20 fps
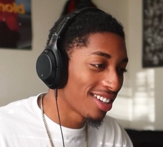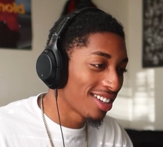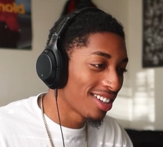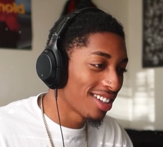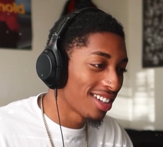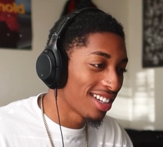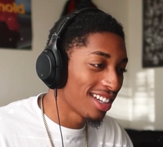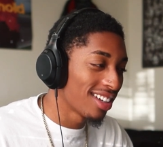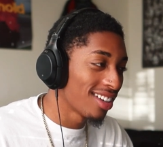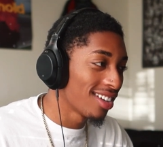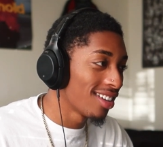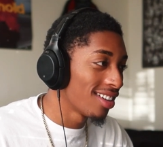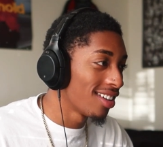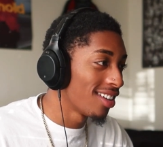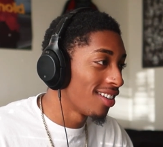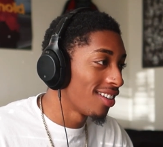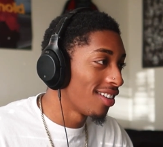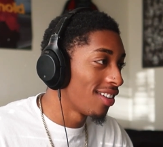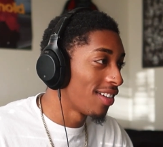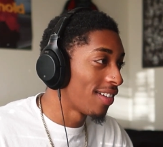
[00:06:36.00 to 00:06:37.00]

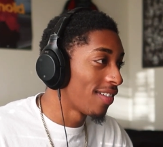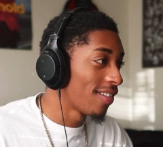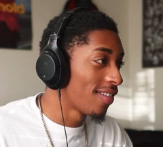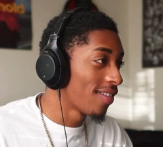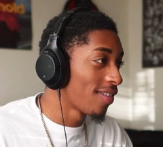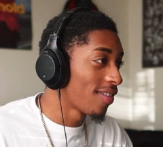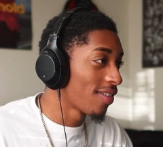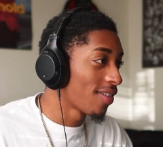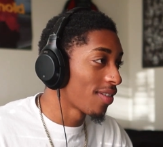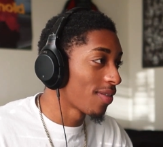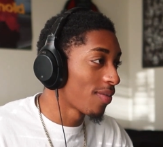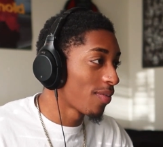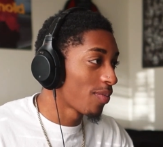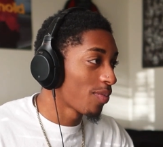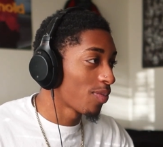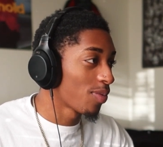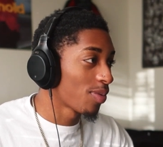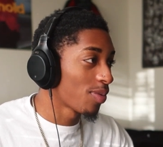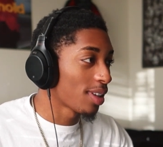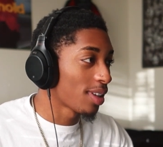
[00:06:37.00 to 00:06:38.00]

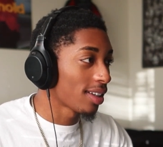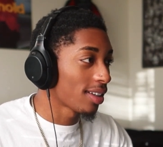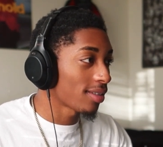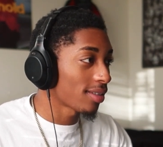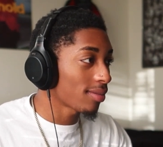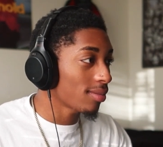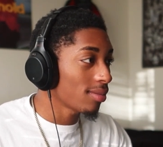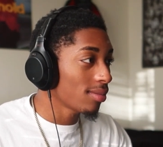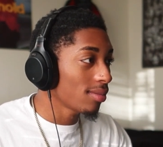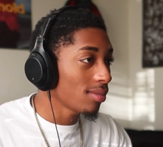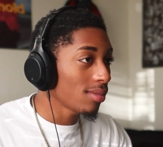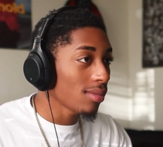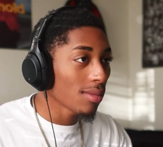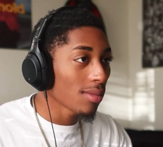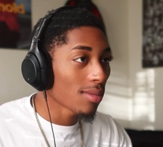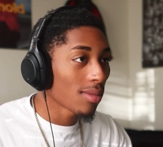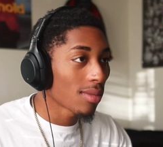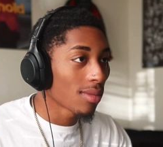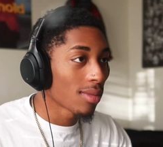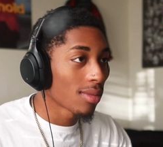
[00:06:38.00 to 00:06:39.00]

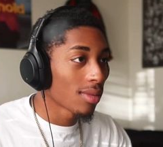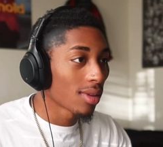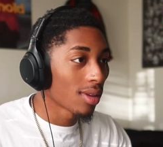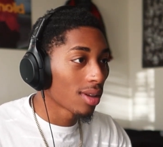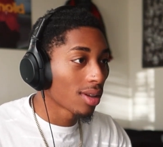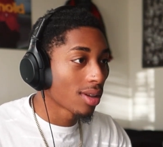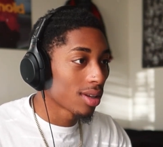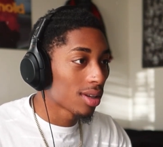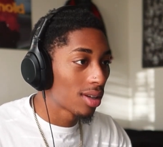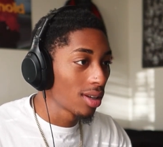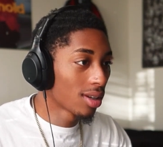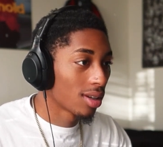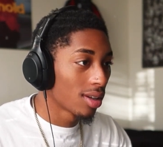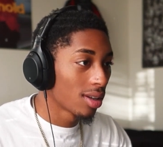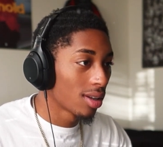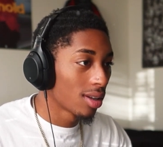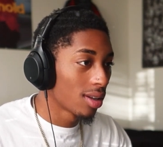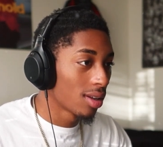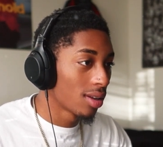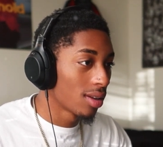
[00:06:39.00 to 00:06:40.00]

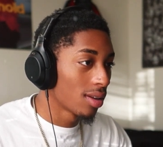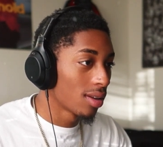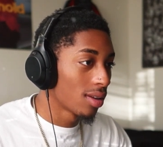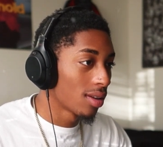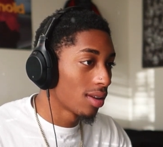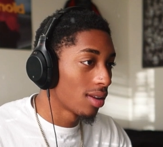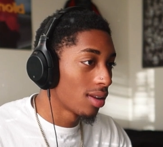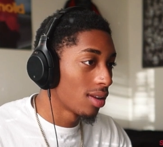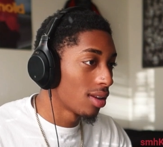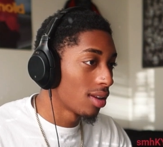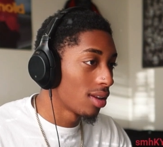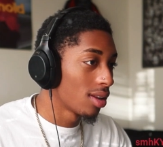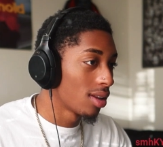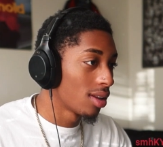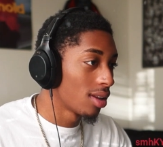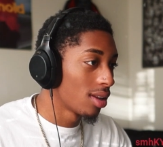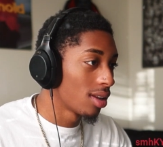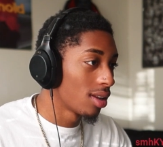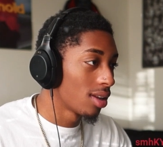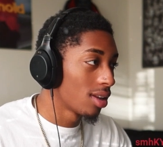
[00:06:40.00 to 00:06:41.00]

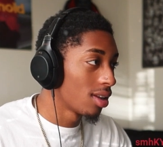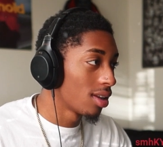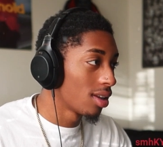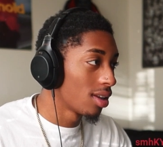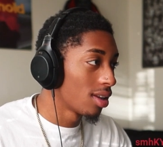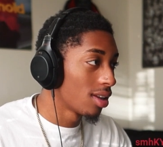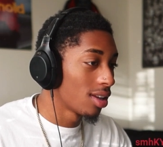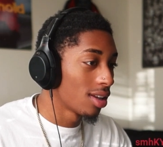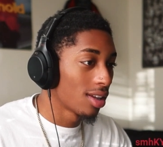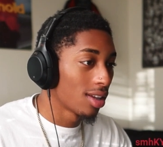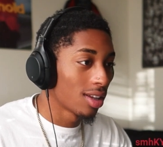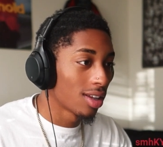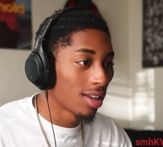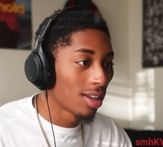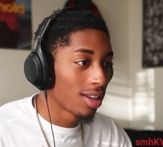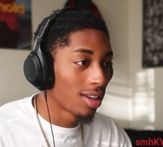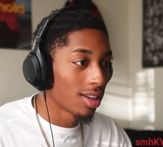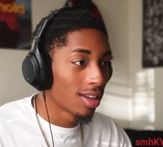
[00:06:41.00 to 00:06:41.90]
Nothing is said.